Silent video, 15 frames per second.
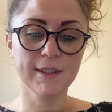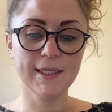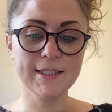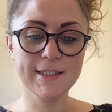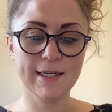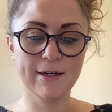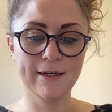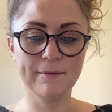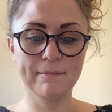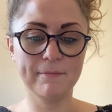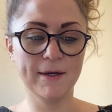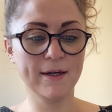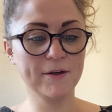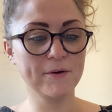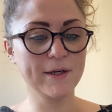Last night,
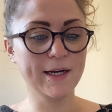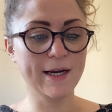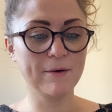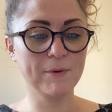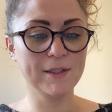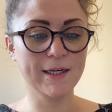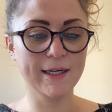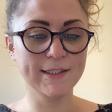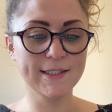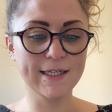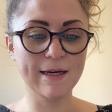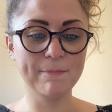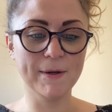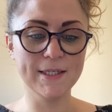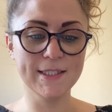Margot and I were lying
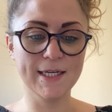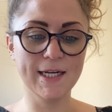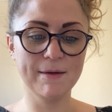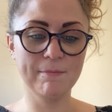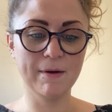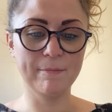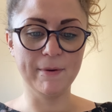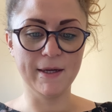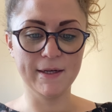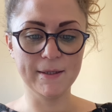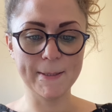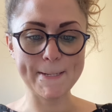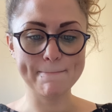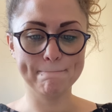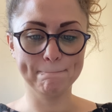side by side in my bed.
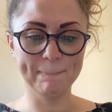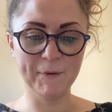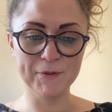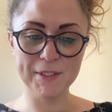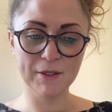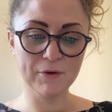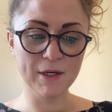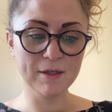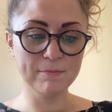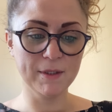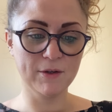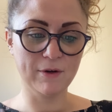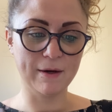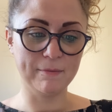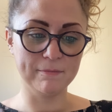It was incredibly
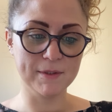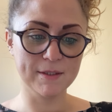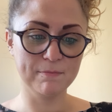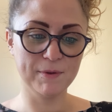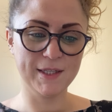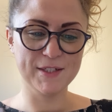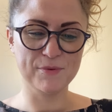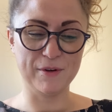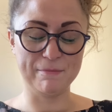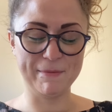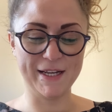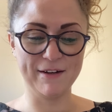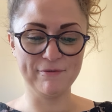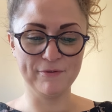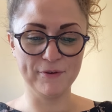cramped, but that's what
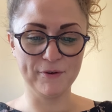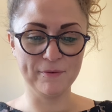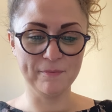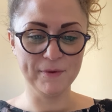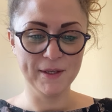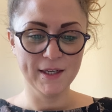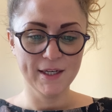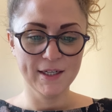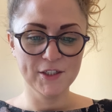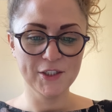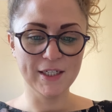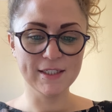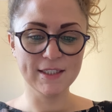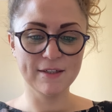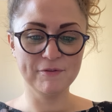made it fun.
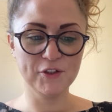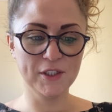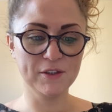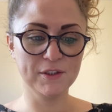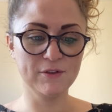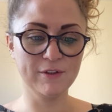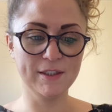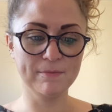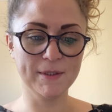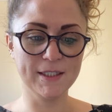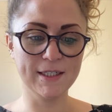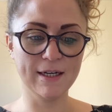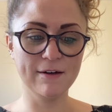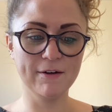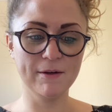She asked if she could read my
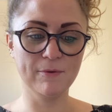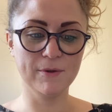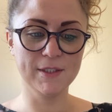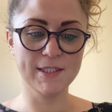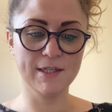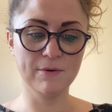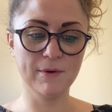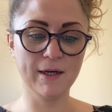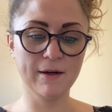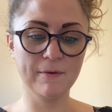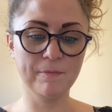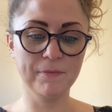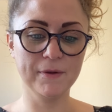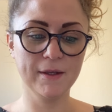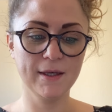diary once in a
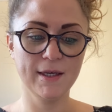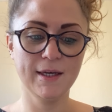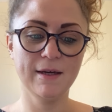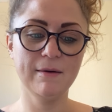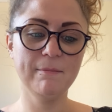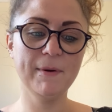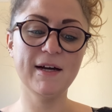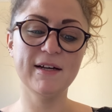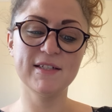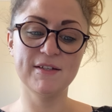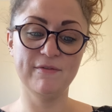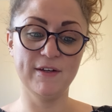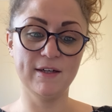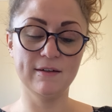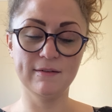while. Parts
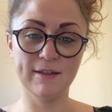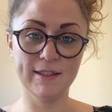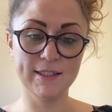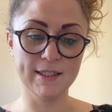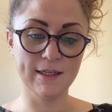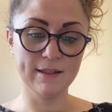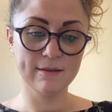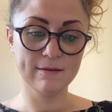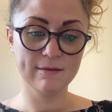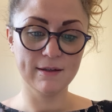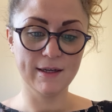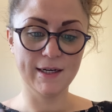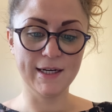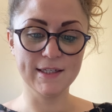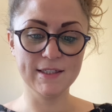of it, I said,
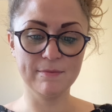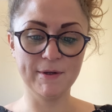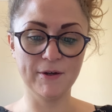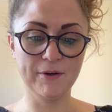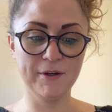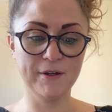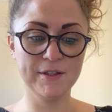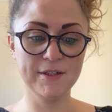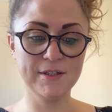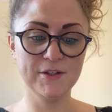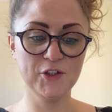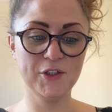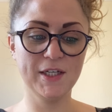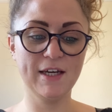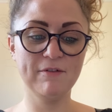and asked about hers.
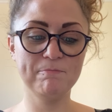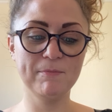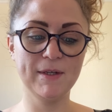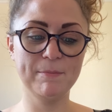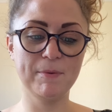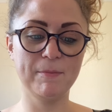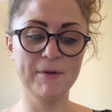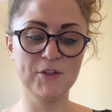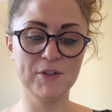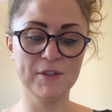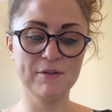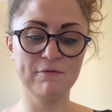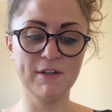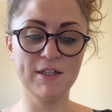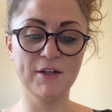She gave me permission
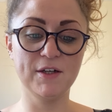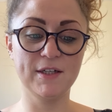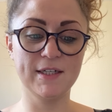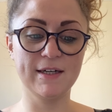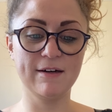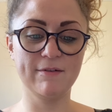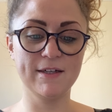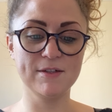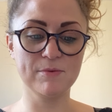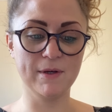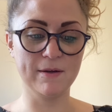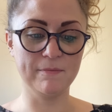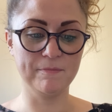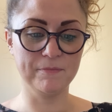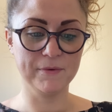to read her diary as
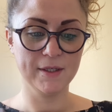well.